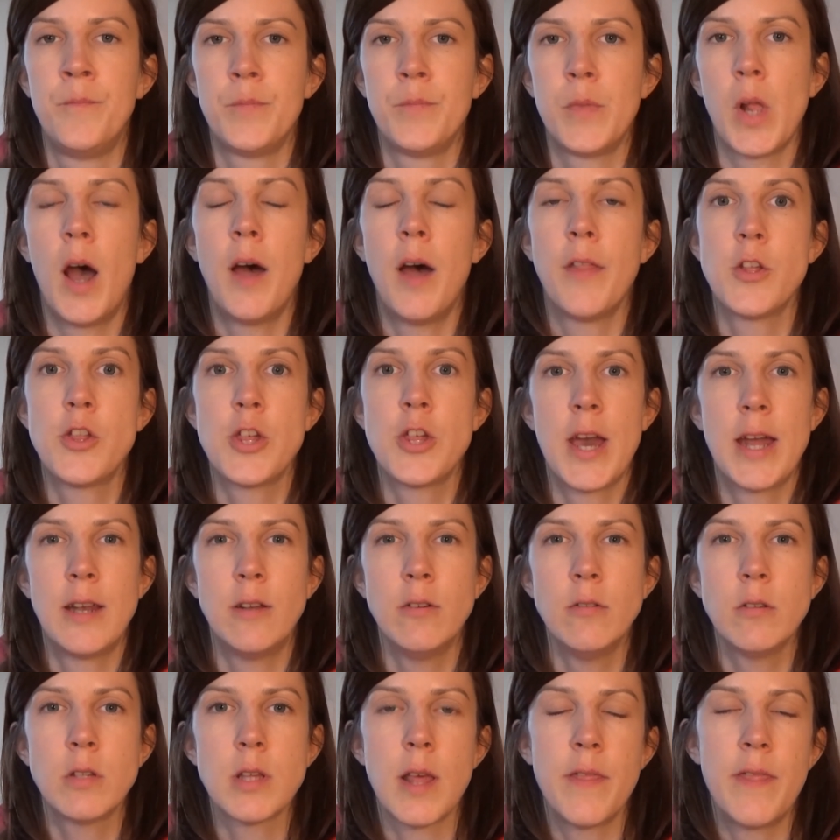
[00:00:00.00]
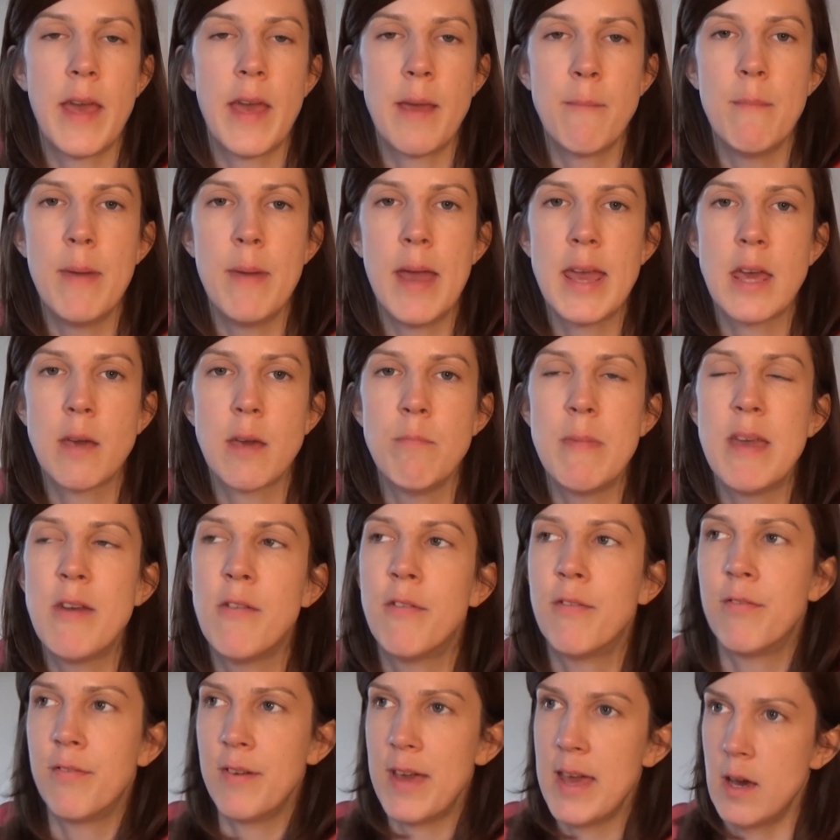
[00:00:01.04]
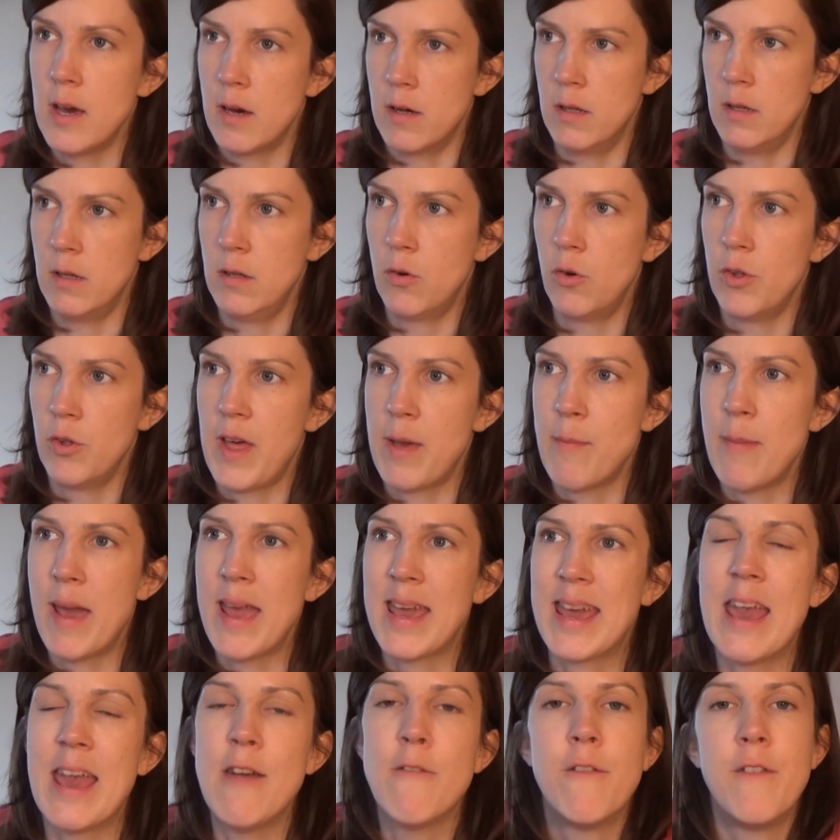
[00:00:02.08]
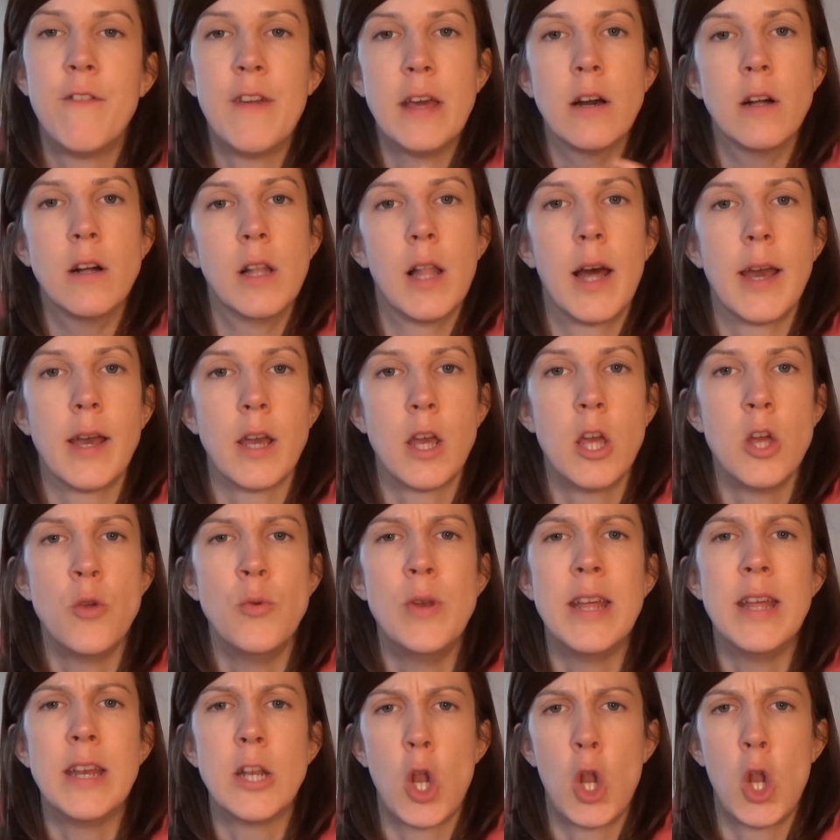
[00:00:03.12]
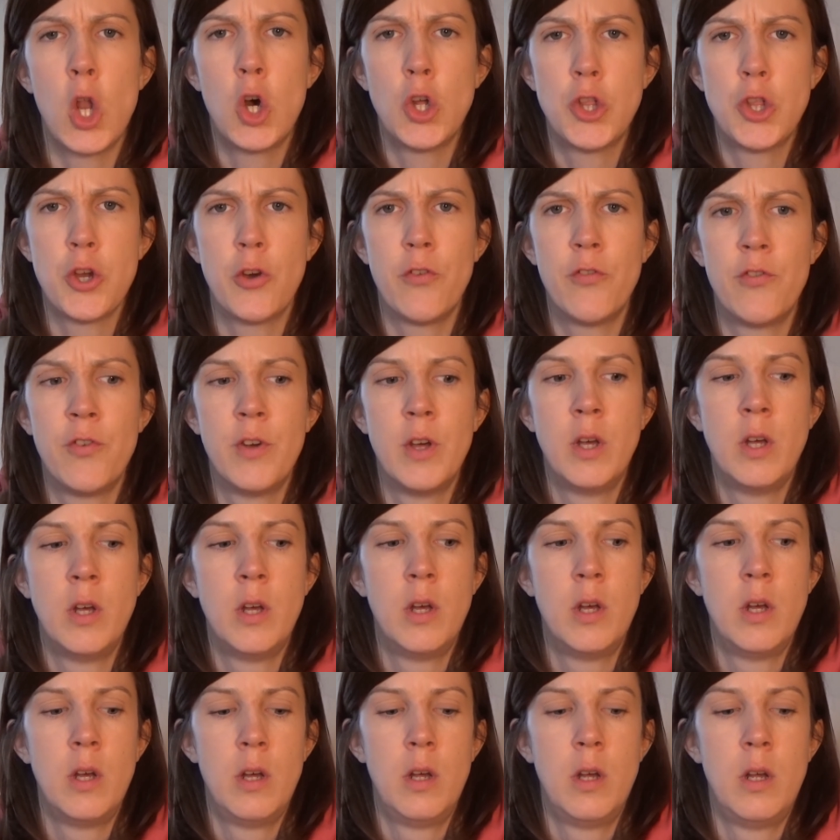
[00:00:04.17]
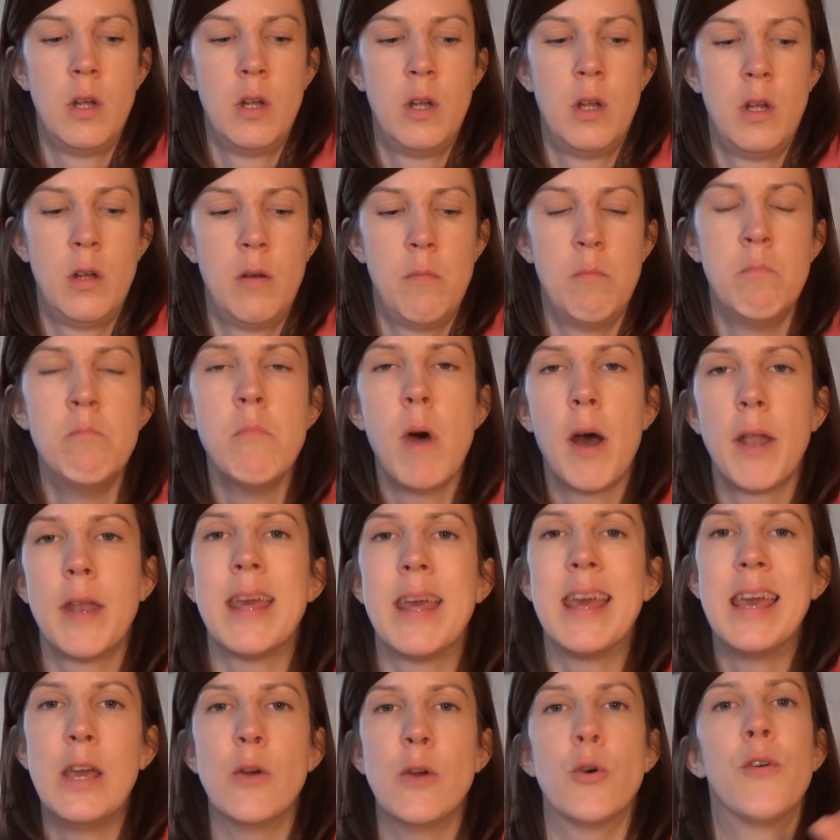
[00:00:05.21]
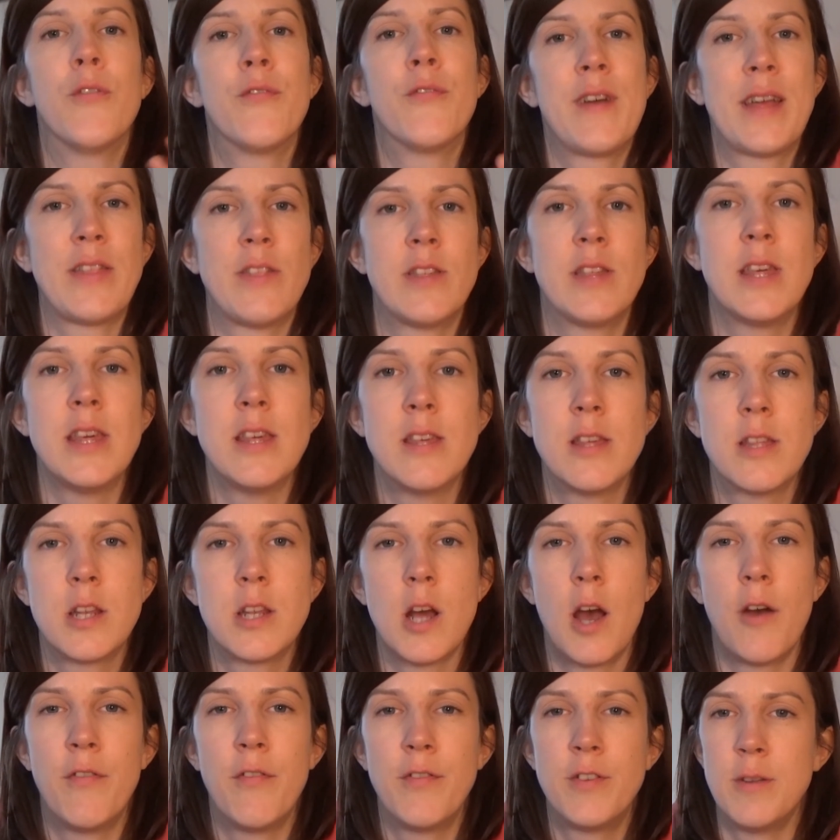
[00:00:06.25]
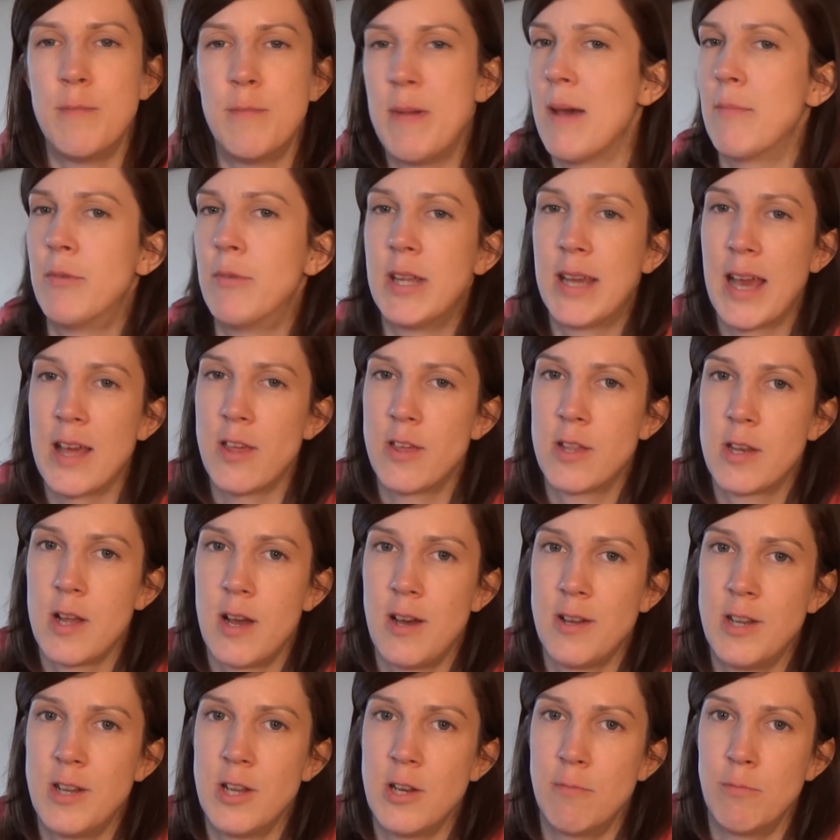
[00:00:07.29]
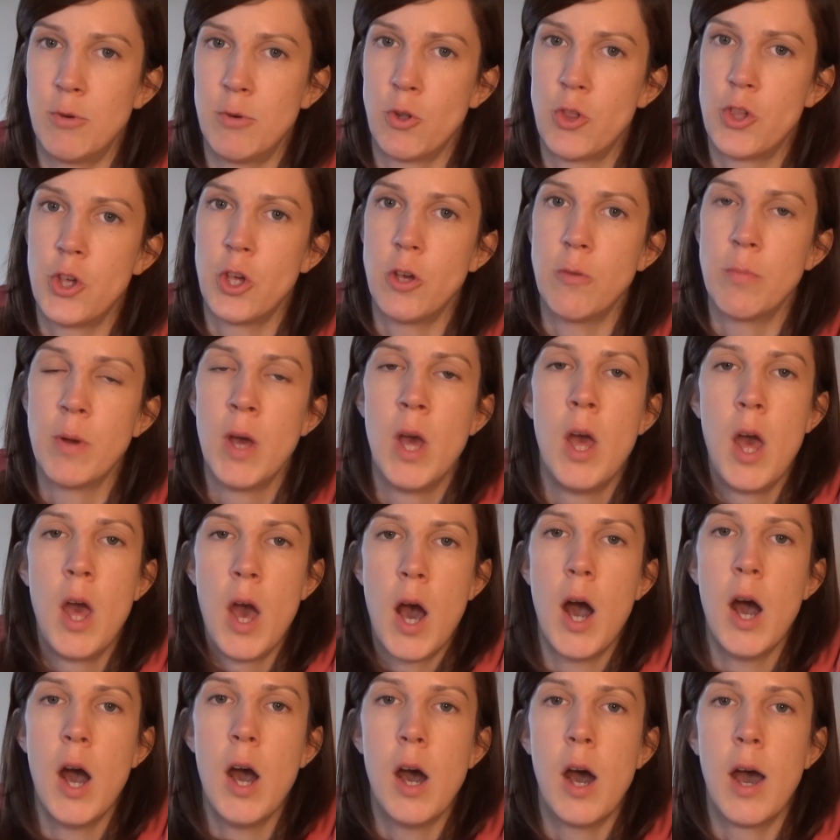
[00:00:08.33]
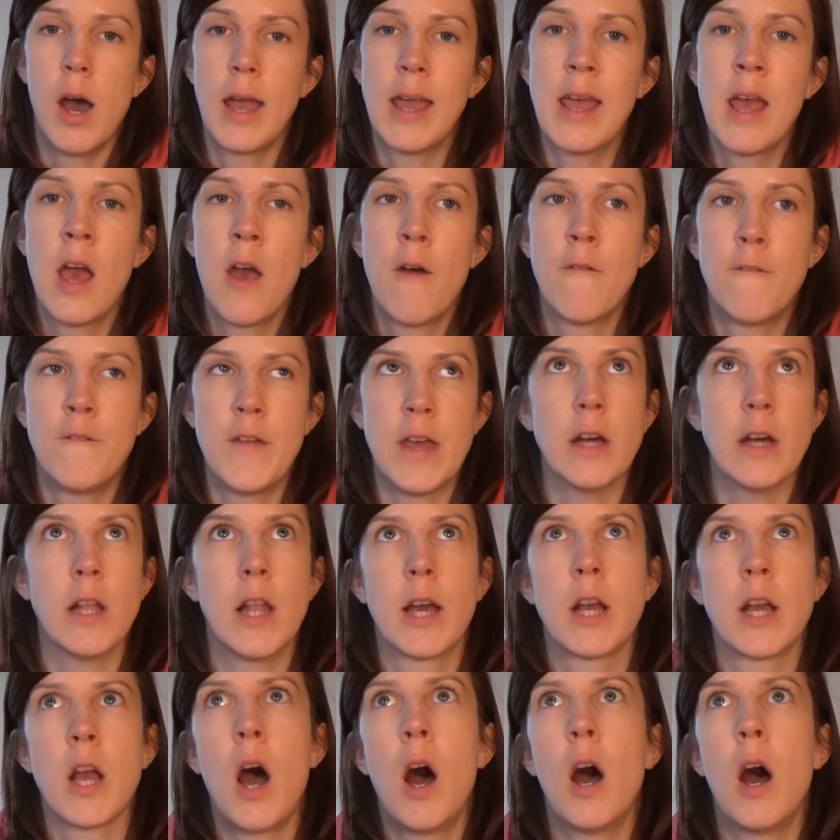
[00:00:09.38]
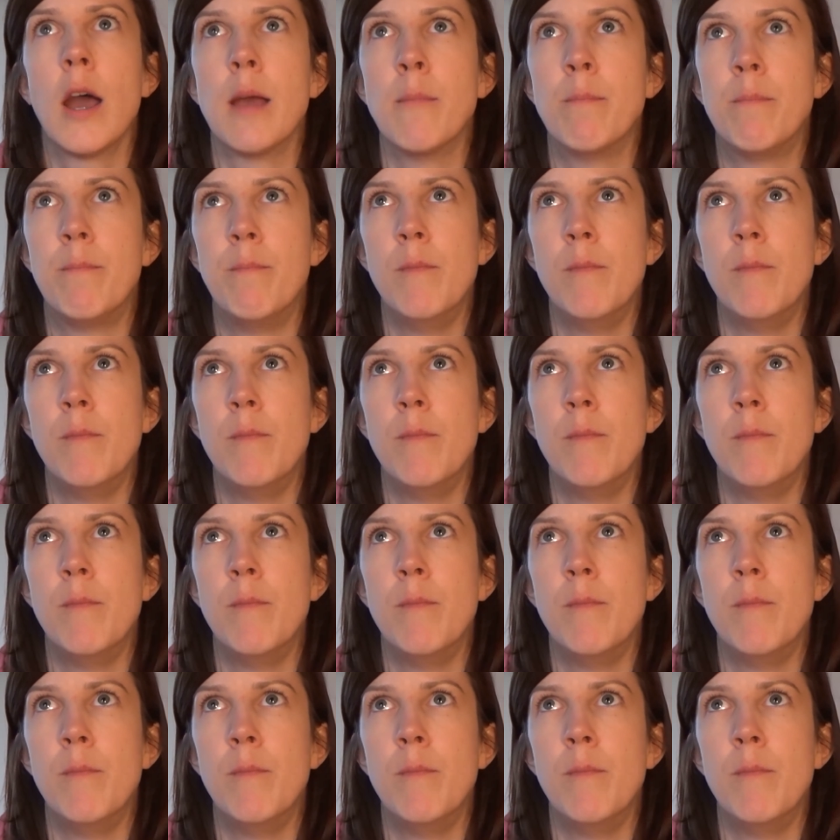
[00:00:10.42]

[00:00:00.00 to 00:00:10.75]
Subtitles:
other channels and they make me feel, or they make it feel like you need a lot of money or fancy stuff to be able to get started on Booktube. I feel like I